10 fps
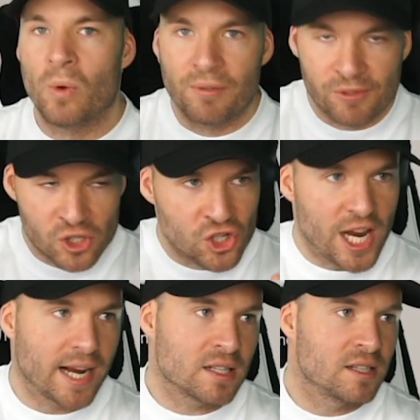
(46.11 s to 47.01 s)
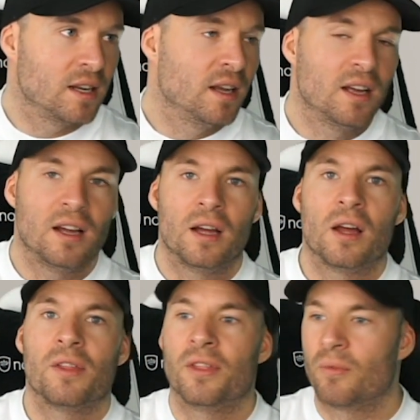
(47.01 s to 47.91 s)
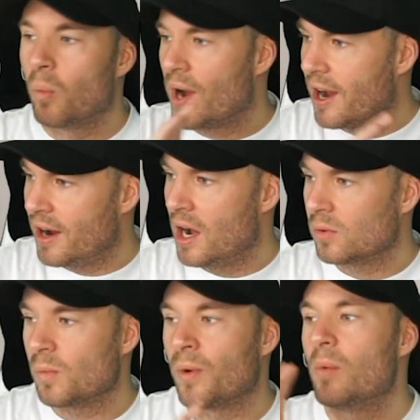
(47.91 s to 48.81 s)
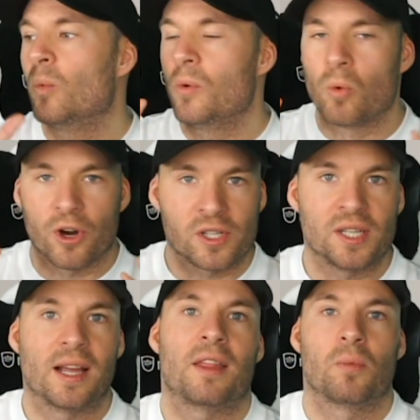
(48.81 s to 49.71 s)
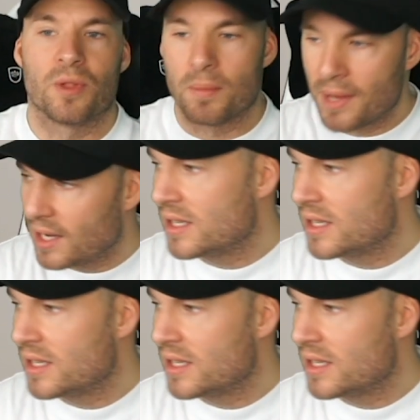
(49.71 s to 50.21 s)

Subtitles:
We've checked the warehouse, we work together with the